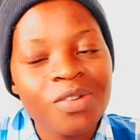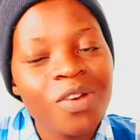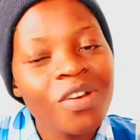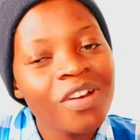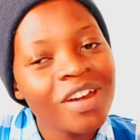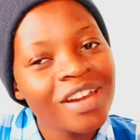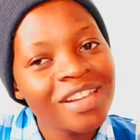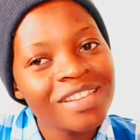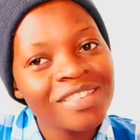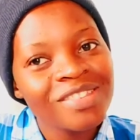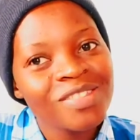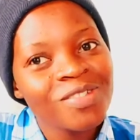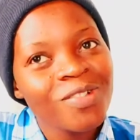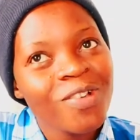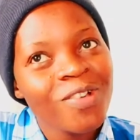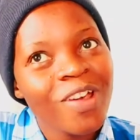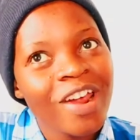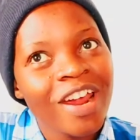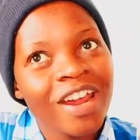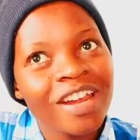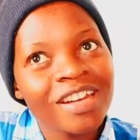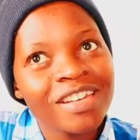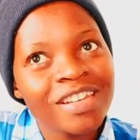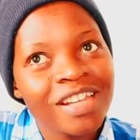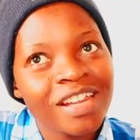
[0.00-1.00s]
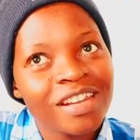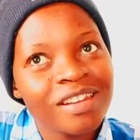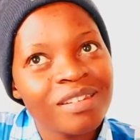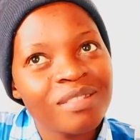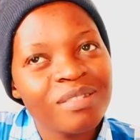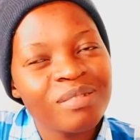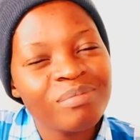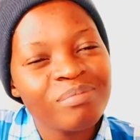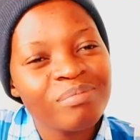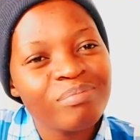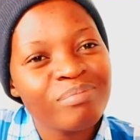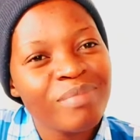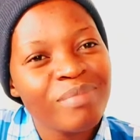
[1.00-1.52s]
always quiet and
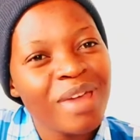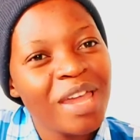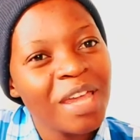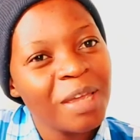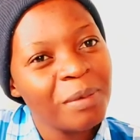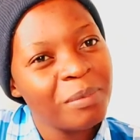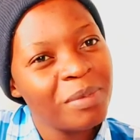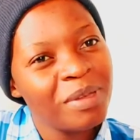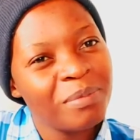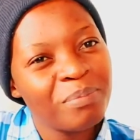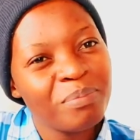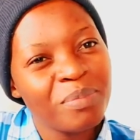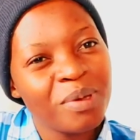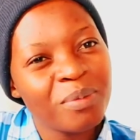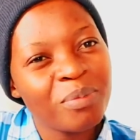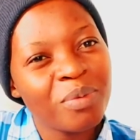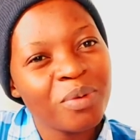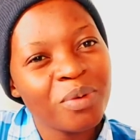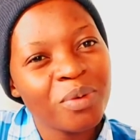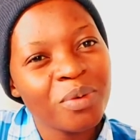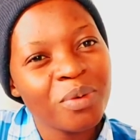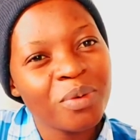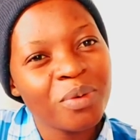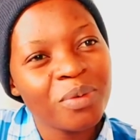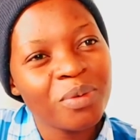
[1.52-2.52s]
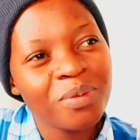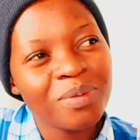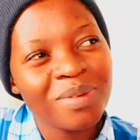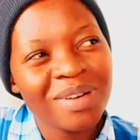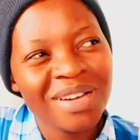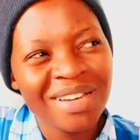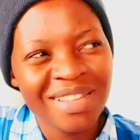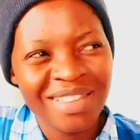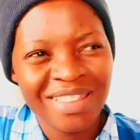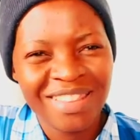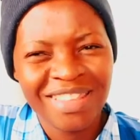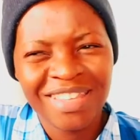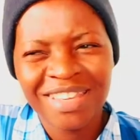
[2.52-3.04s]
maybe people
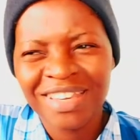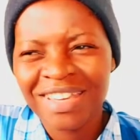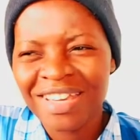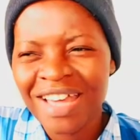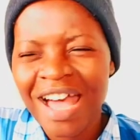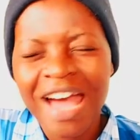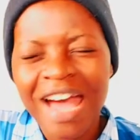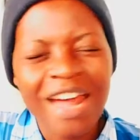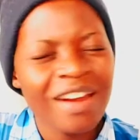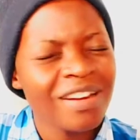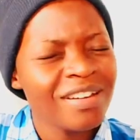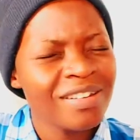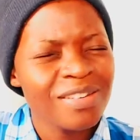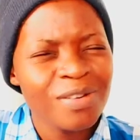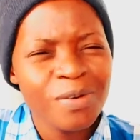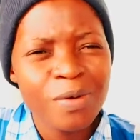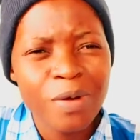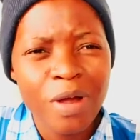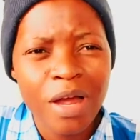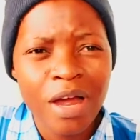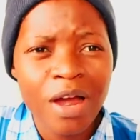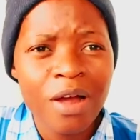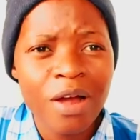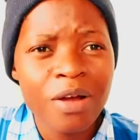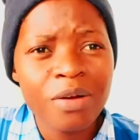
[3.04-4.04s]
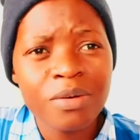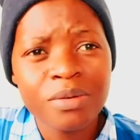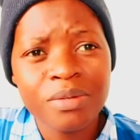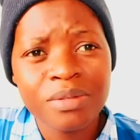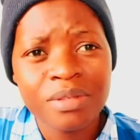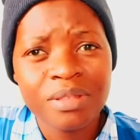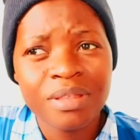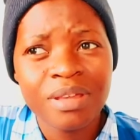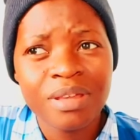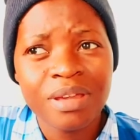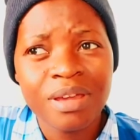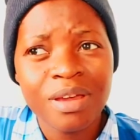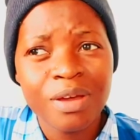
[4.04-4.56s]
were think i don't know how
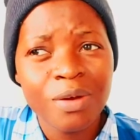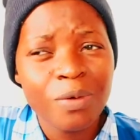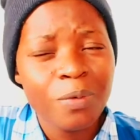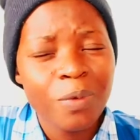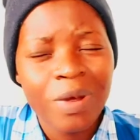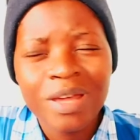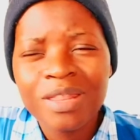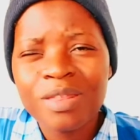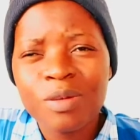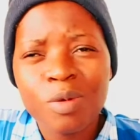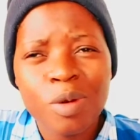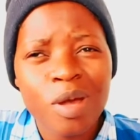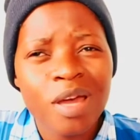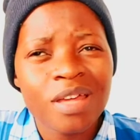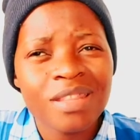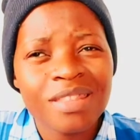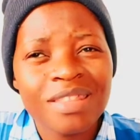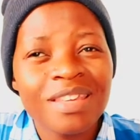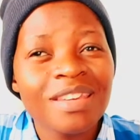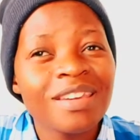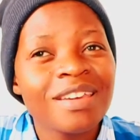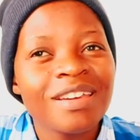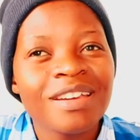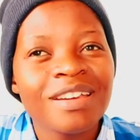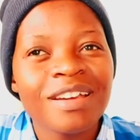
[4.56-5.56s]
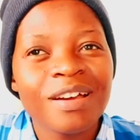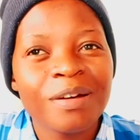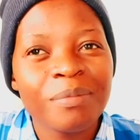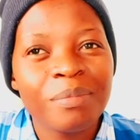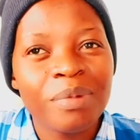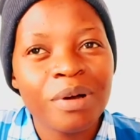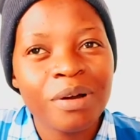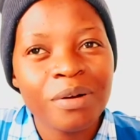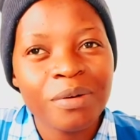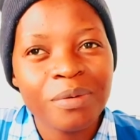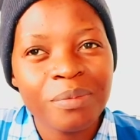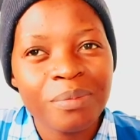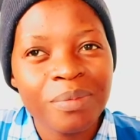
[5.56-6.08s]
what they were thinking
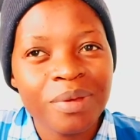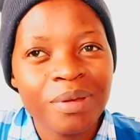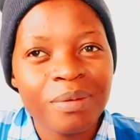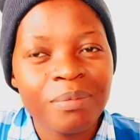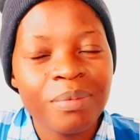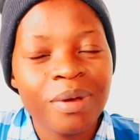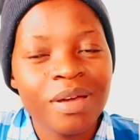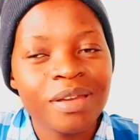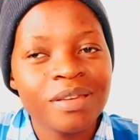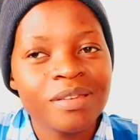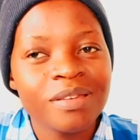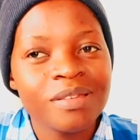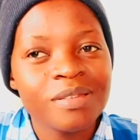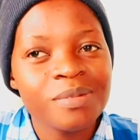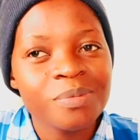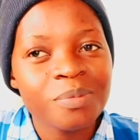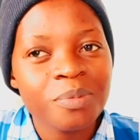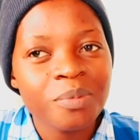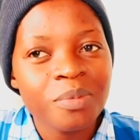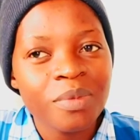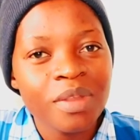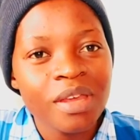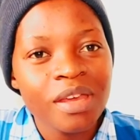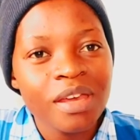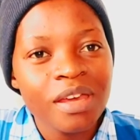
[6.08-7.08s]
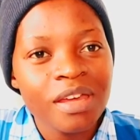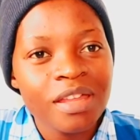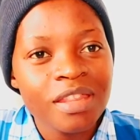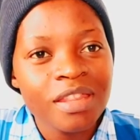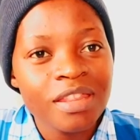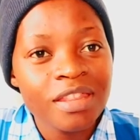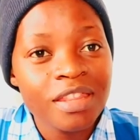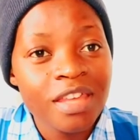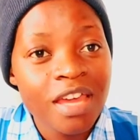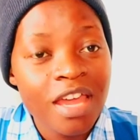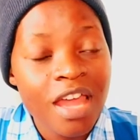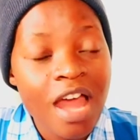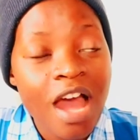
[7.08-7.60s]
about me but
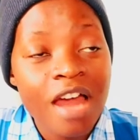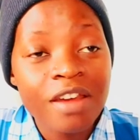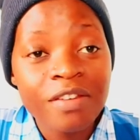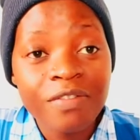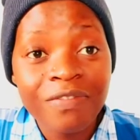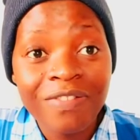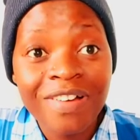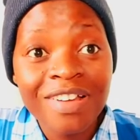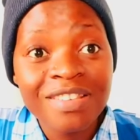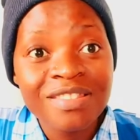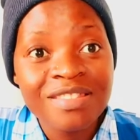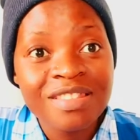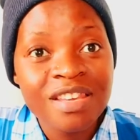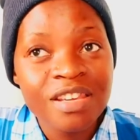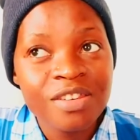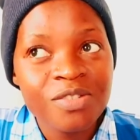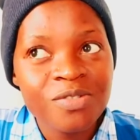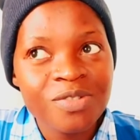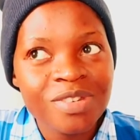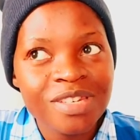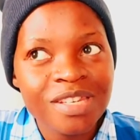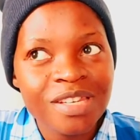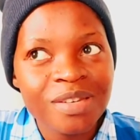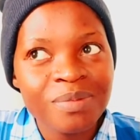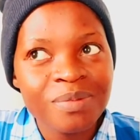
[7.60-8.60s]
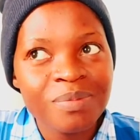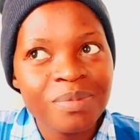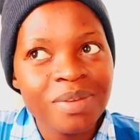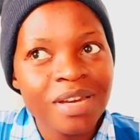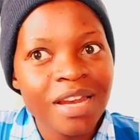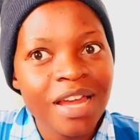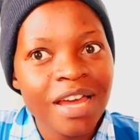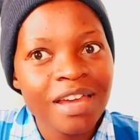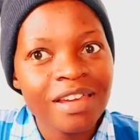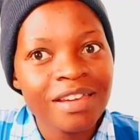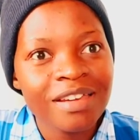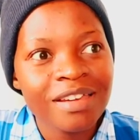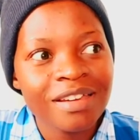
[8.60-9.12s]
they at first they treated me
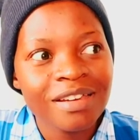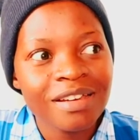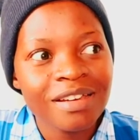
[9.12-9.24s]
like